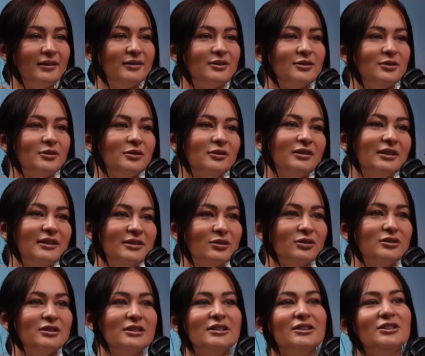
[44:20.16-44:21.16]
so let's
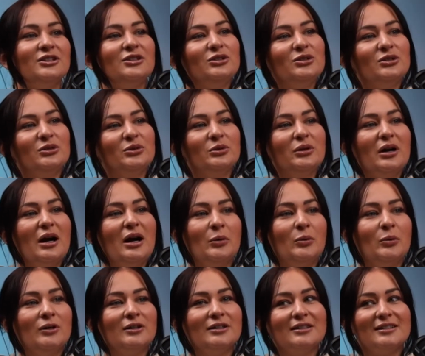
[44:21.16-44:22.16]
continue to
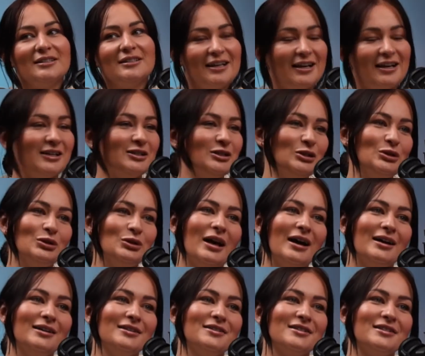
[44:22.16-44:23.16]
our second to
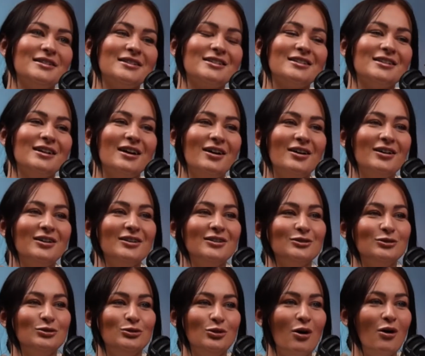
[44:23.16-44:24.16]
last
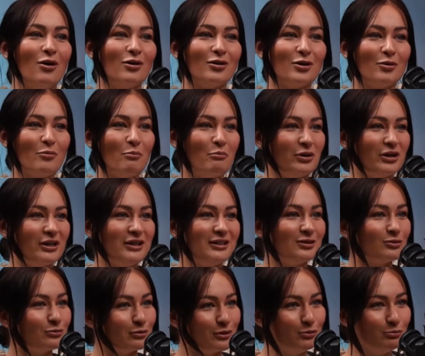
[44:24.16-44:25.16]
dog
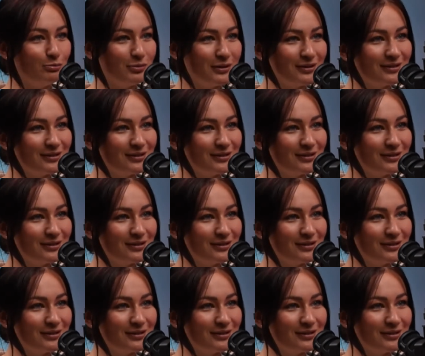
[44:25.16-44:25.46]
breed group.